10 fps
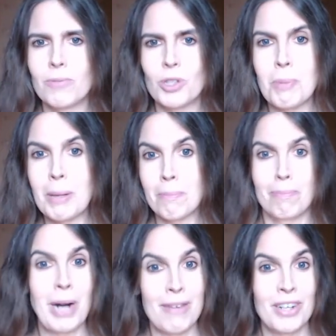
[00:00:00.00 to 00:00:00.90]
just being
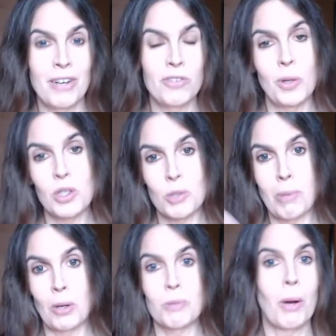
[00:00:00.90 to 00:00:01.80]
brave enough to
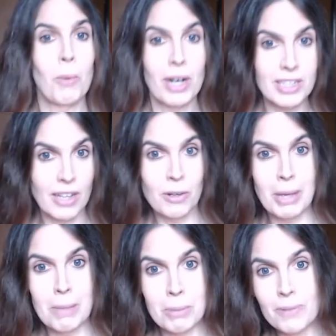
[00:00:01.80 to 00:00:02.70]
expose my work to other
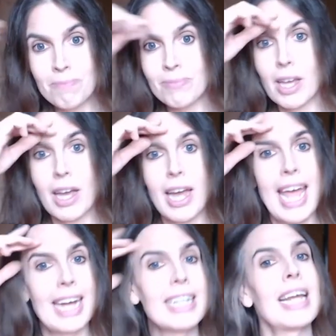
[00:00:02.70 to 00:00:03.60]
people
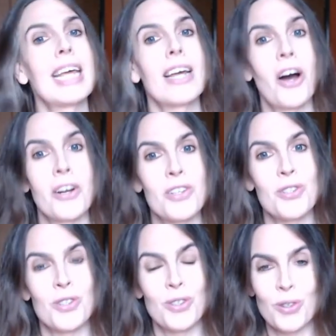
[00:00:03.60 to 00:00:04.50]
and getting
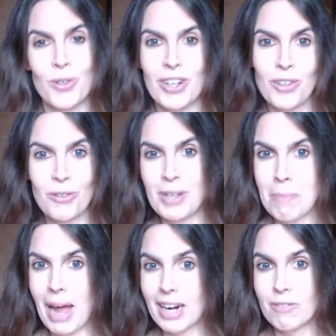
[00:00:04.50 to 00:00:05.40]
honest critical
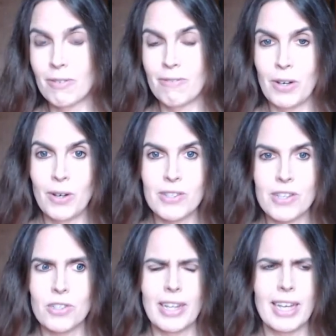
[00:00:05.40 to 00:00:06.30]
feedback from folks
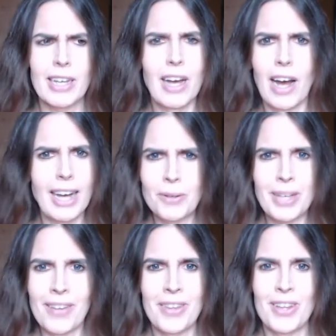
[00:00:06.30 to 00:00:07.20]
as to like i don't
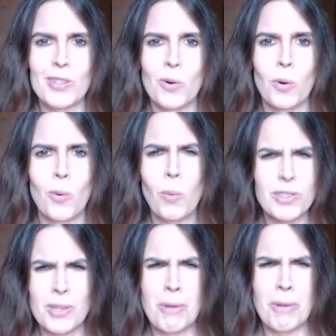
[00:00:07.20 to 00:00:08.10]
get this or
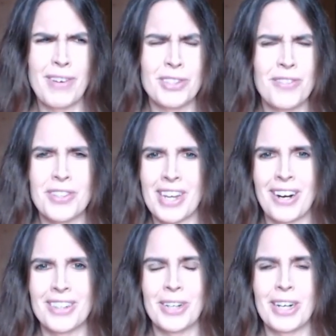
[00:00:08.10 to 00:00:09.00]
what's the motivation of this
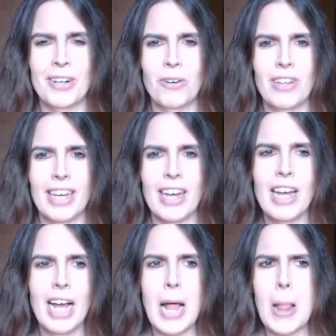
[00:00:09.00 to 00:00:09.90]
character here or like
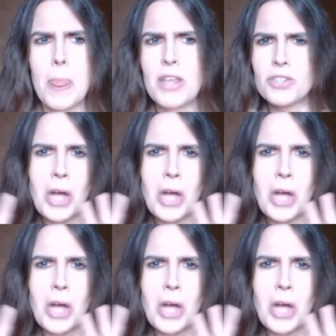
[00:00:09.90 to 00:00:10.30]
this